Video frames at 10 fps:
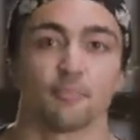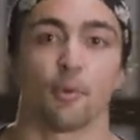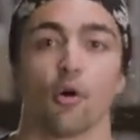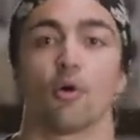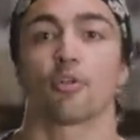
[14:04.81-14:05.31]

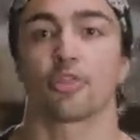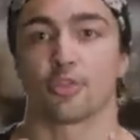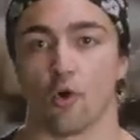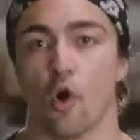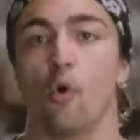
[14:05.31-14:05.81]
ball
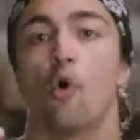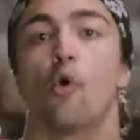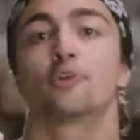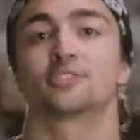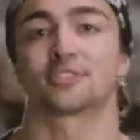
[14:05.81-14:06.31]
throw
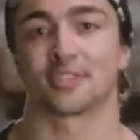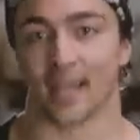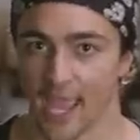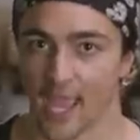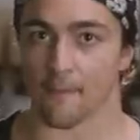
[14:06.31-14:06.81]
or
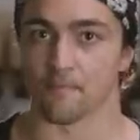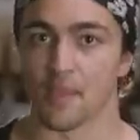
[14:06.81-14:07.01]
slam.